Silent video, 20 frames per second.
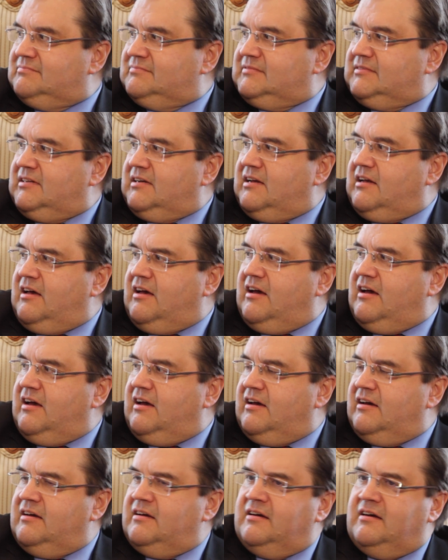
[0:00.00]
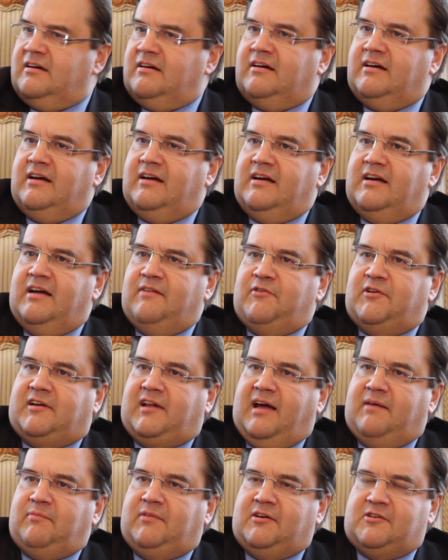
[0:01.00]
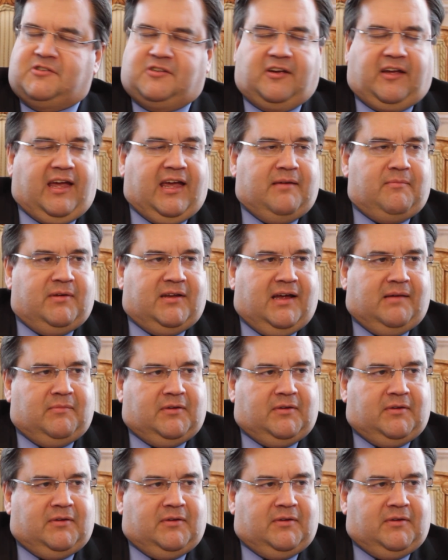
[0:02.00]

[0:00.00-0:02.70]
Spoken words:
Every time there's a game and I'm